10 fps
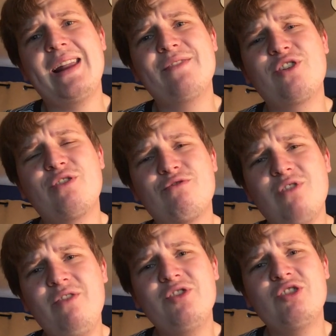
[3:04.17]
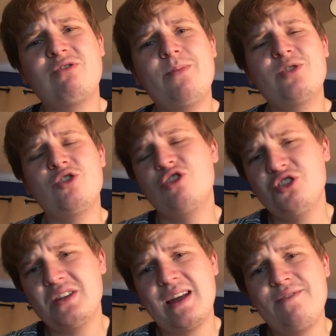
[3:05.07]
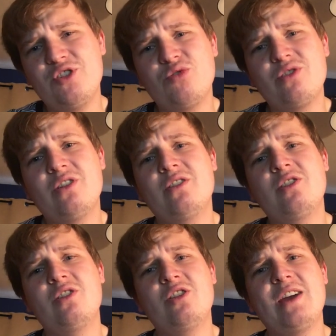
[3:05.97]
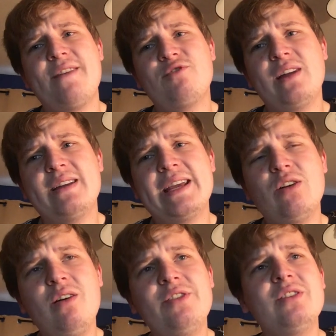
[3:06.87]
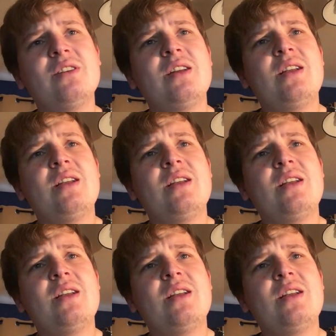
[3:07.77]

and I've got a rough description just to give, you know, the general idea of it,